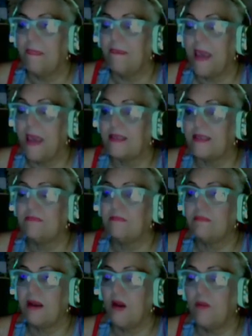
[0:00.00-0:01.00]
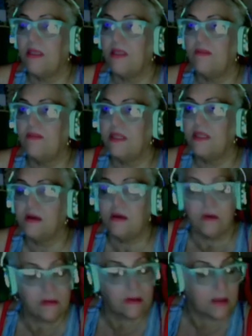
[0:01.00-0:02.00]
yes, by all means, visit
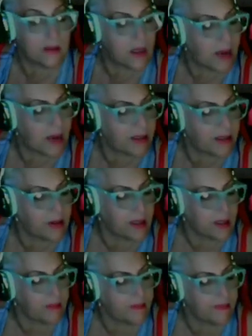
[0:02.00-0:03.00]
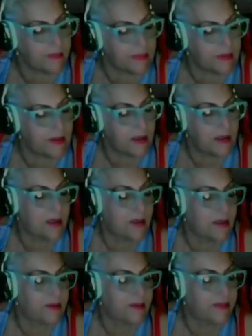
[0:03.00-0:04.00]
her. I'm going to look up
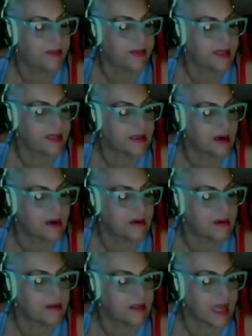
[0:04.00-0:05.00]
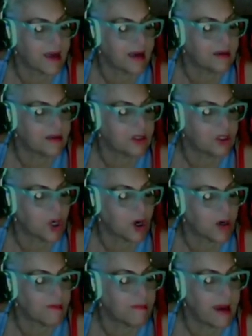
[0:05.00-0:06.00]
that thing, that
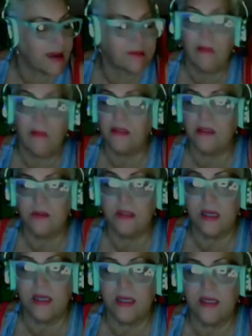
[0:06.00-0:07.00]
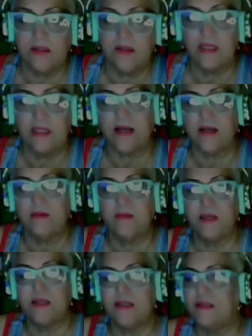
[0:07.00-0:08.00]
Dark Matter Monsters. I got to look that up,
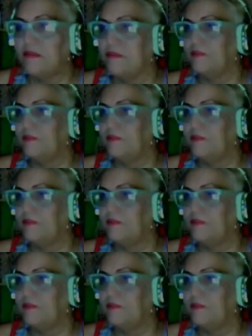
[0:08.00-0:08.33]
because